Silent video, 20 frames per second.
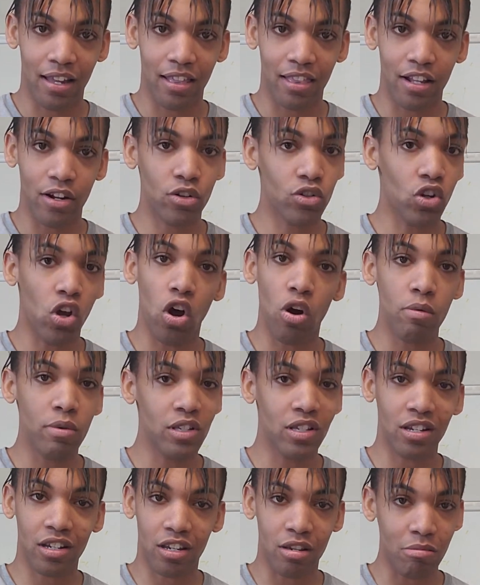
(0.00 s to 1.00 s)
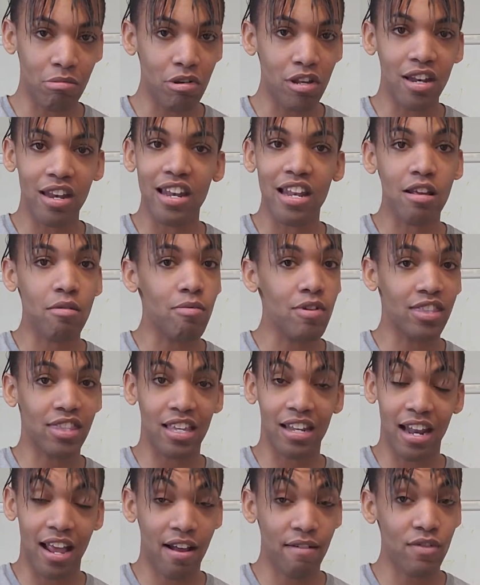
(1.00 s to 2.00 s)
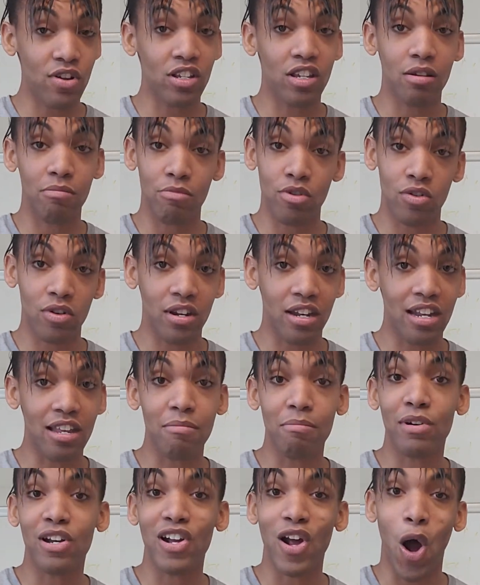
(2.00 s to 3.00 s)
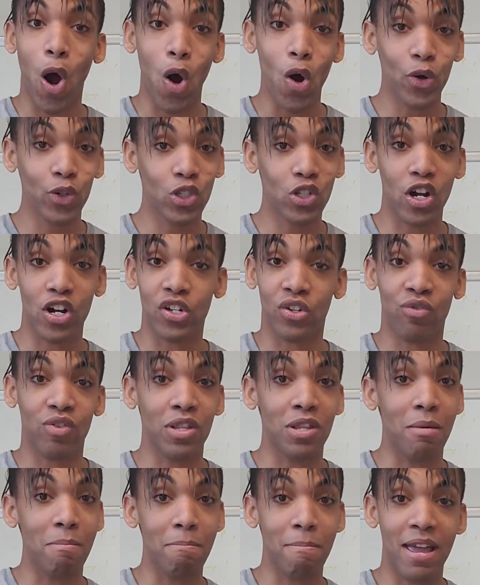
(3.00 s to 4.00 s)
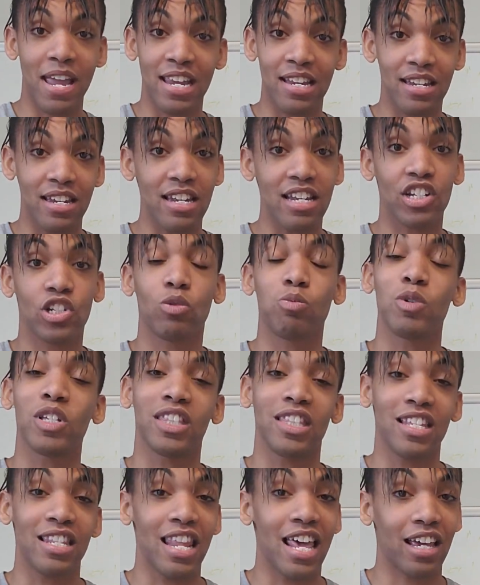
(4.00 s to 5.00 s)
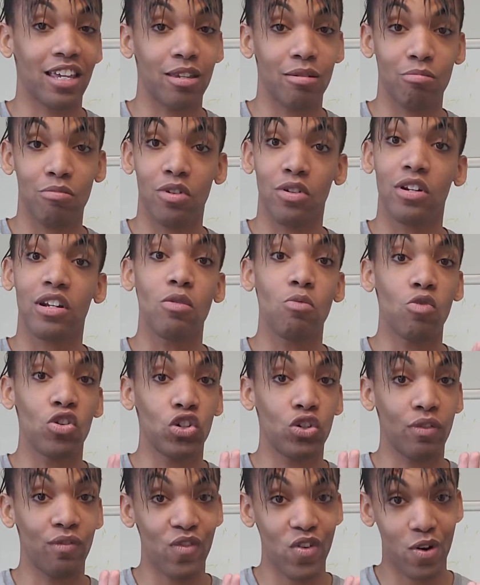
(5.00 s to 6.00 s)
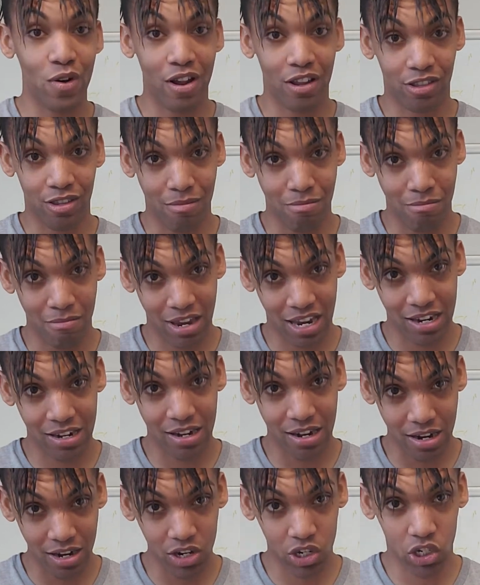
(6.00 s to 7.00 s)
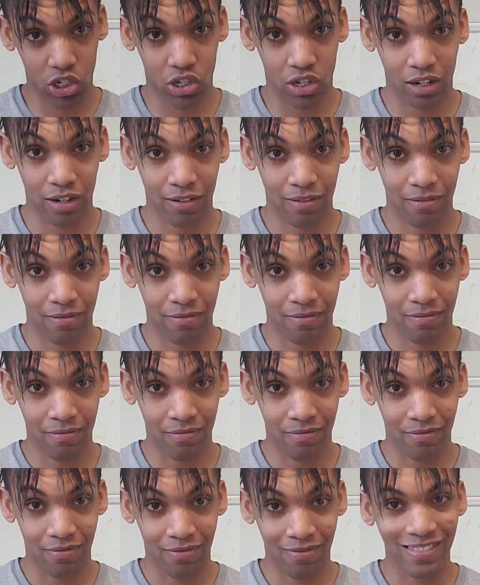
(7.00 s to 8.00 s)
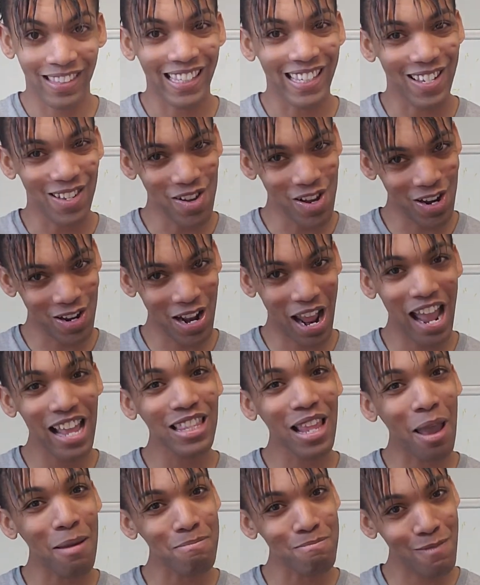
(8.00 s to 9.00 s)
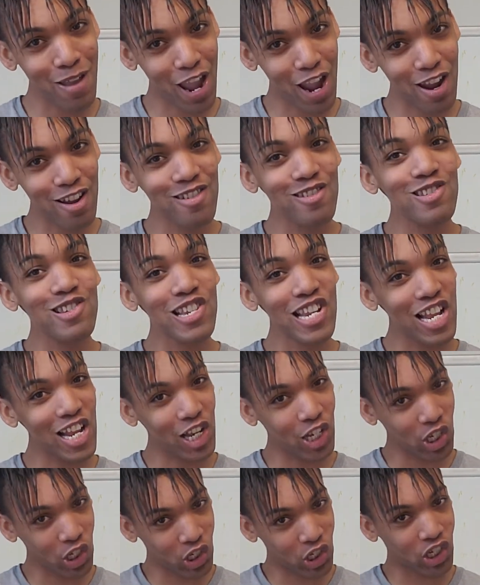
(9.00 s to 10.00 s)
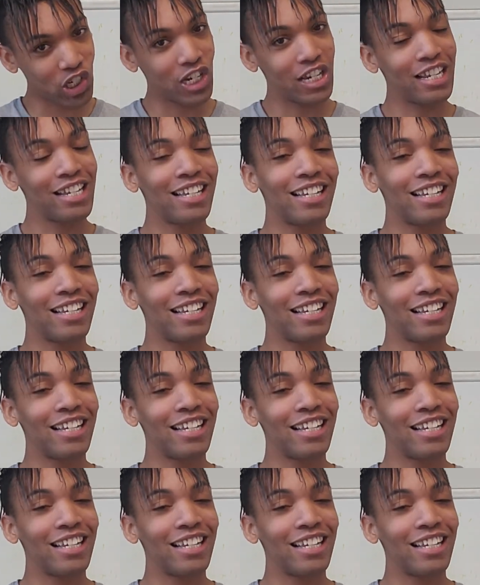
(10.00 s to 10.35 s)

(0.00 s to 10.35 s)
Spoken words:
There's always a community within every community, but it all starts from the main niche within that community. Once you figure out the main niche, hear that? That main niche.